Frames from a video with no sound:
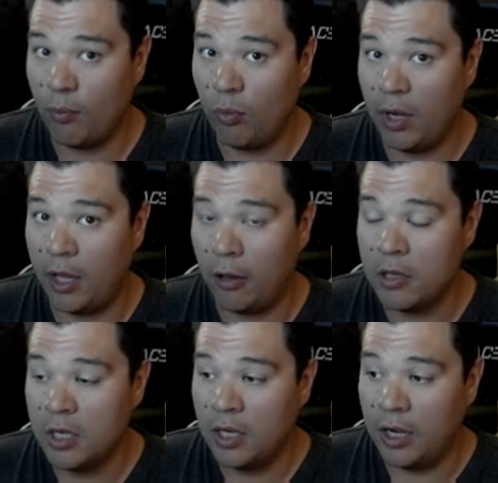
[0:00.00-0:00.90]
well.
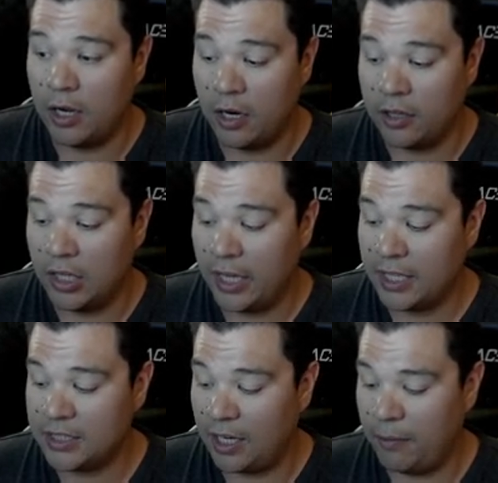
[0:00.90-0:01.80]
The
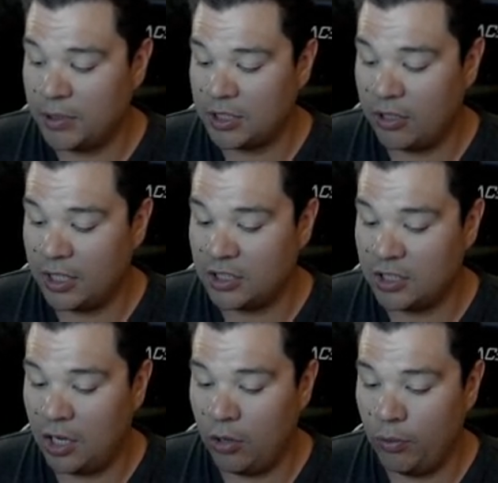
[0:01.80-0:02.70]
last episode I
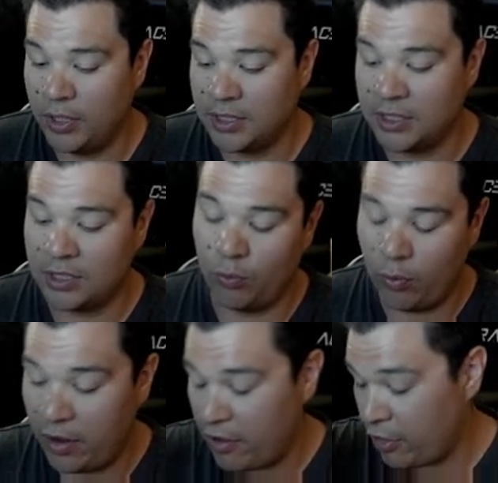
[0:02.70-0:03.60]
saw was
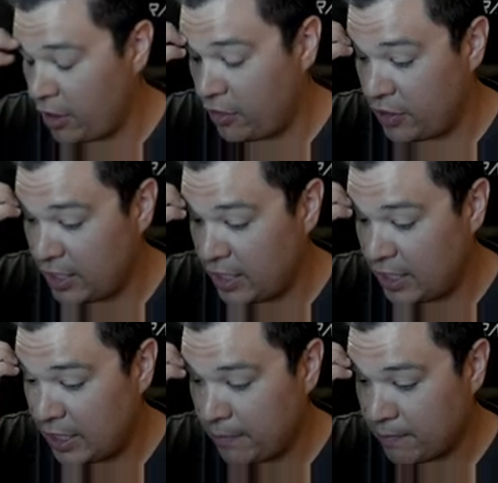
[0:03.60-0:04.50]
with
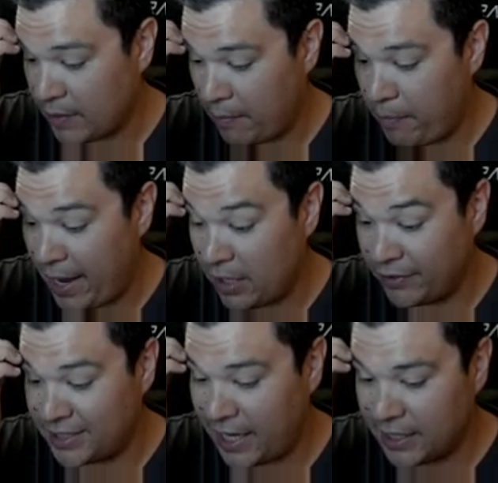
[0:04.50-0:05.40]
the band of
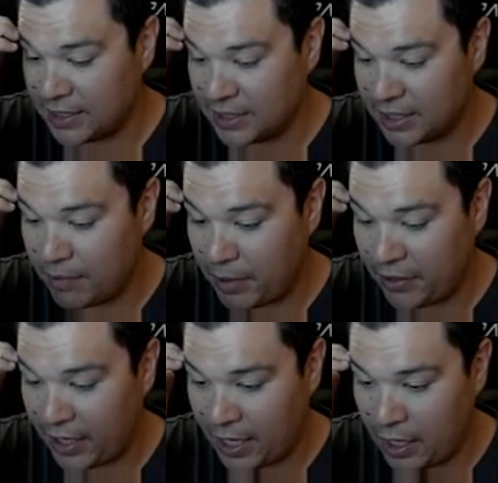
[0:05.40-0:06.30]
assassins led by
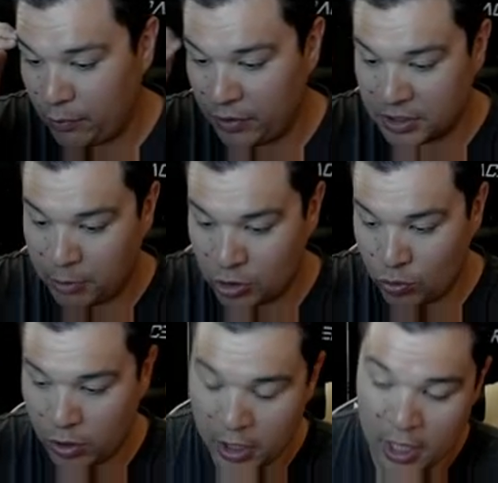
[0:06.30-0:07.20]
that guy with a small
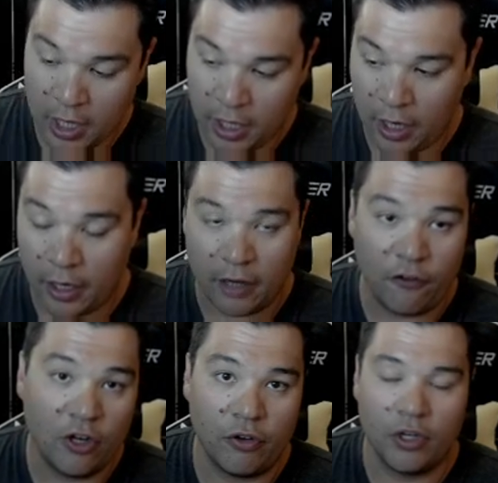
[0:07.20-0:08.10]
sword. If you
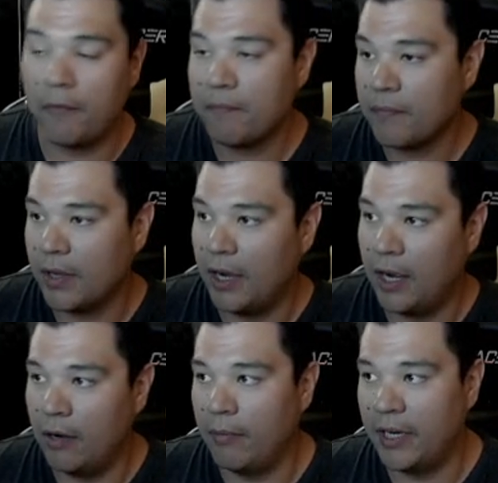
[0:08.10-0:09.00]
know, you know.
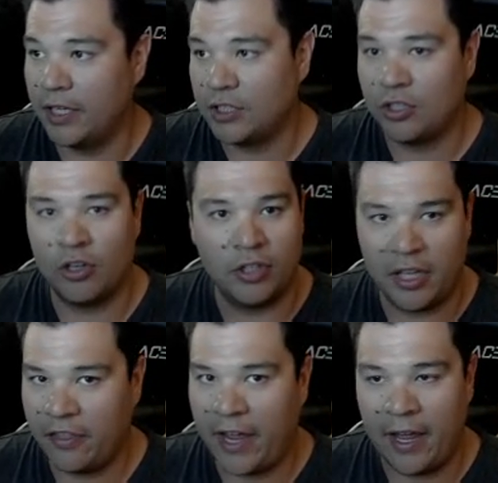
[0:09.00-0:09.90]
And it's currently
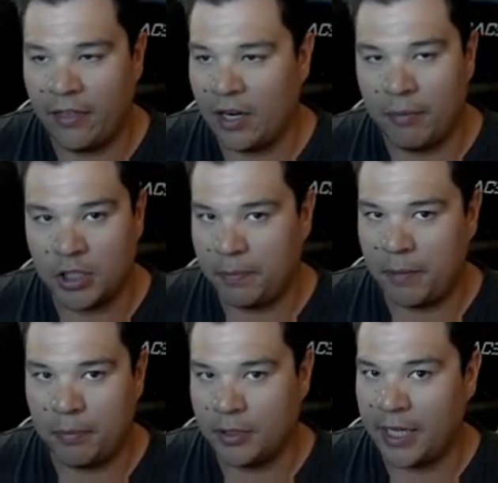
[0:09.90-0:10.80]
that, and then a bunch of
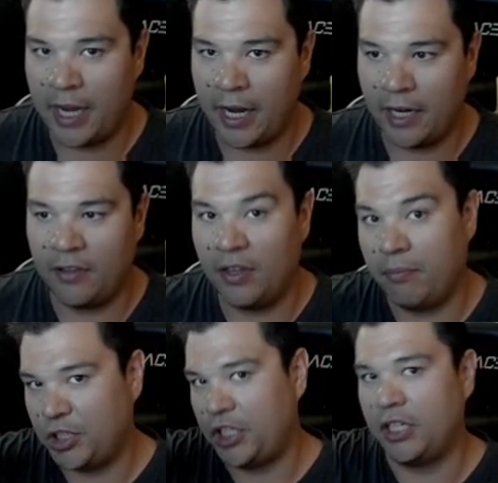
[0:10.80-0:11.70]
people died, and then the
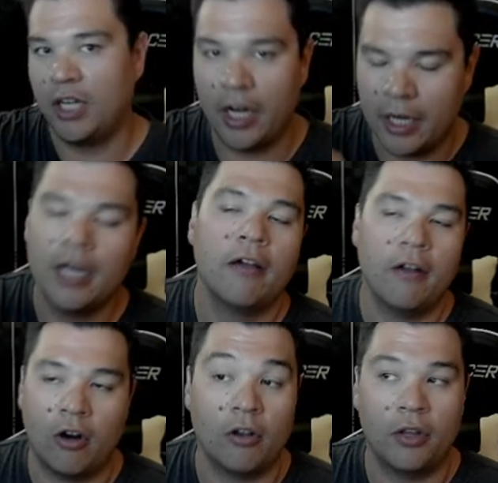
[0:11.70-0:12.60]
machine gun,
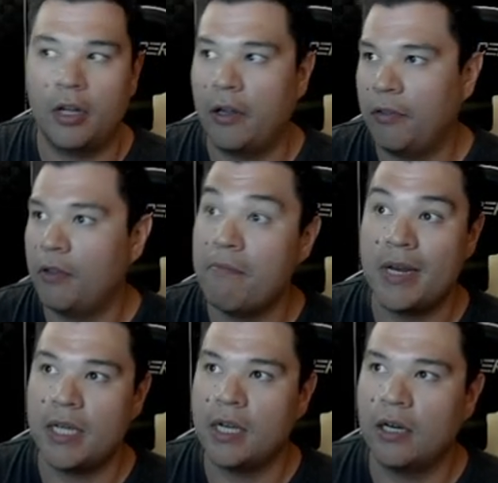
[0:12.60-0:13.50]
or the
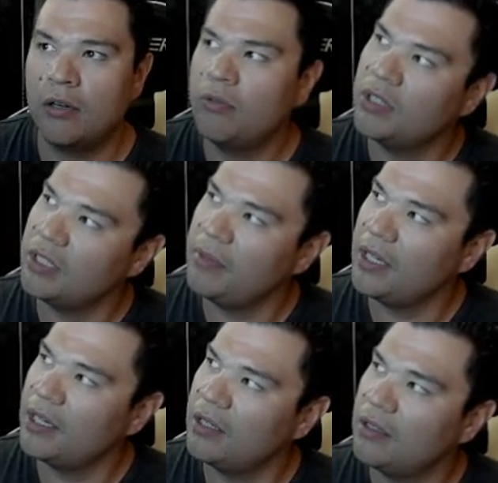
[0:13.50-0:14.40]
minigun. Was it a
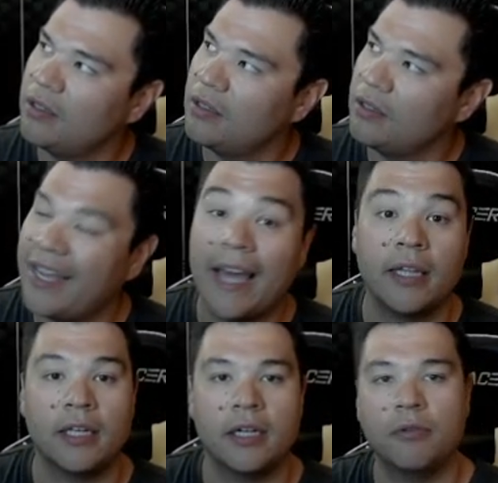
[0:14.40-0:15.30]
minigun?
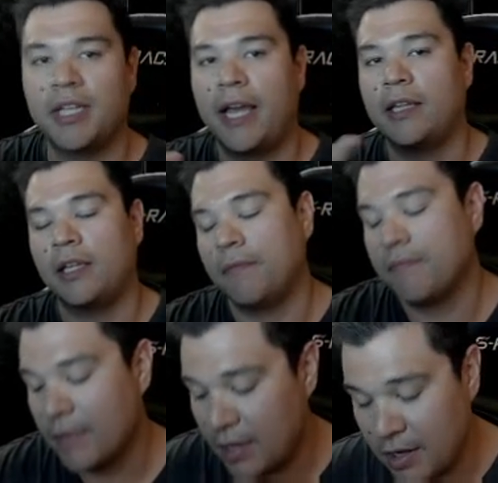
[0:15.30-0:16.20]
Gatling gun. It was a Gatling gun.
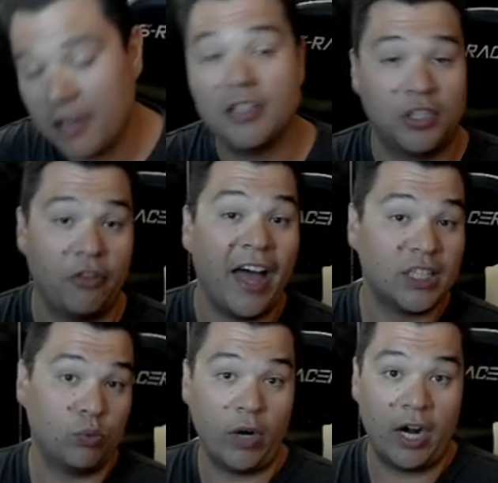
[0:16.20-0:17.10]
So
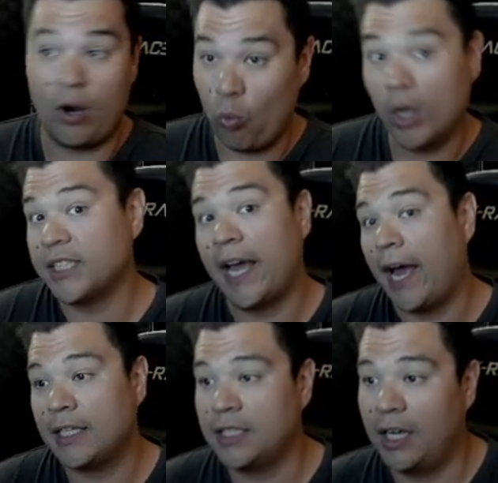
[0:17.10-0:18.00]
that's where I was
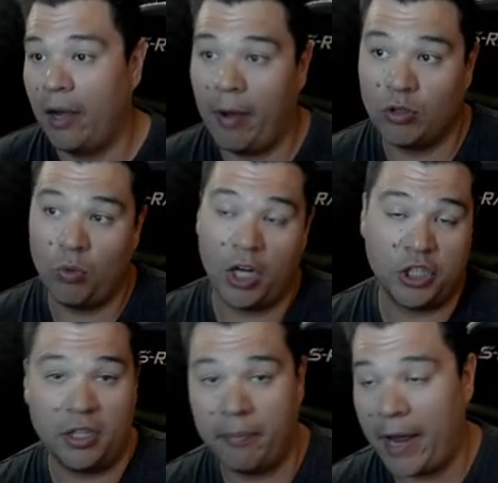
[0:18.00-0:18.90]
at. I was watching
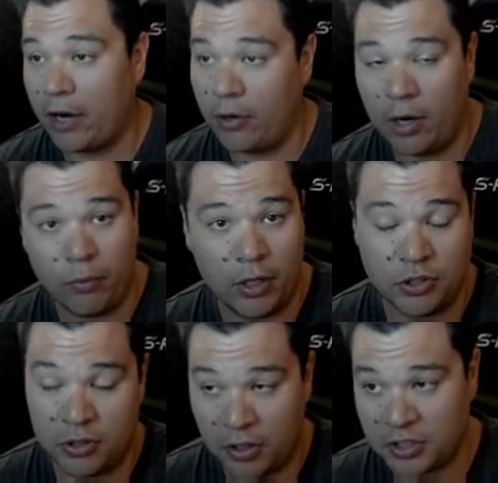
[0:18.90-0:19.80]
it in the background while I was
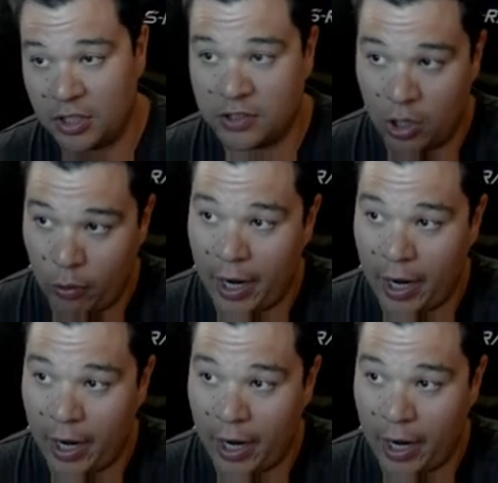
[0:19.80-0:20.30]
doing other stuff. So